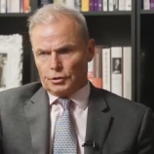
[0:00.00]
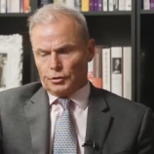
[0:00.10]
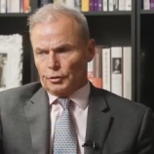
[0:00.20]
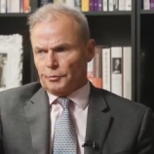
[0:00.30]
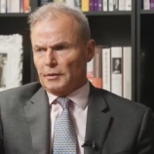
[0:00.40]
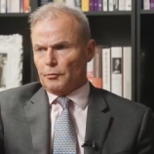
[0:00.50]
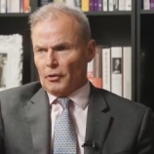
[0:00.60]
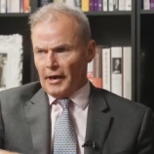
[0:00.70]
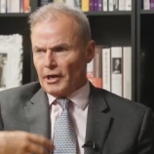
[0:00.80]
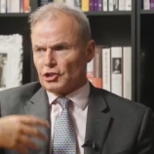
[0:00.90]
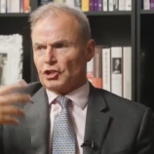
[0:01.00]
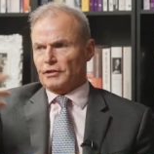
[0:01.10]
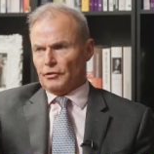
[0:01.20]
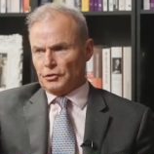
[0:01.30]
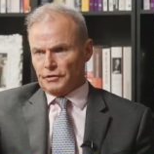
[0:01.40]
you know, people
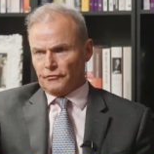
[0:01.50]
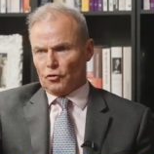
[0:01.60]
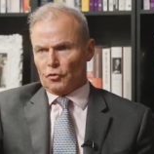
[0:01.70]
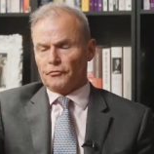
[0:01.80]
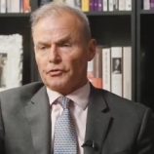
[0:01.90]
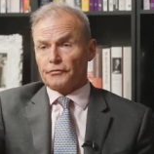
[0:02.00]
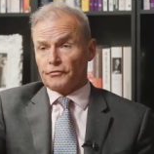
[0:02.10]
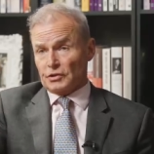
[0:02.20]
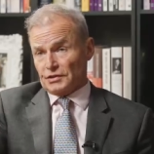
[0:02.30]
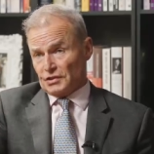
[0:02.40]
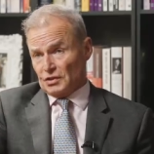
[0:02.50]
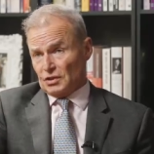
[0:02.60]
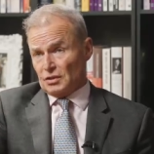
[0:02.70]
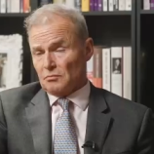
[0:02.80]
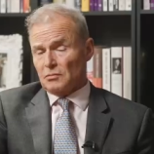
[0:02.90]
actually voting for them for the first
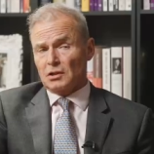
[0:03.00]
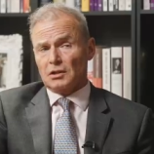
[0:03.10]
time.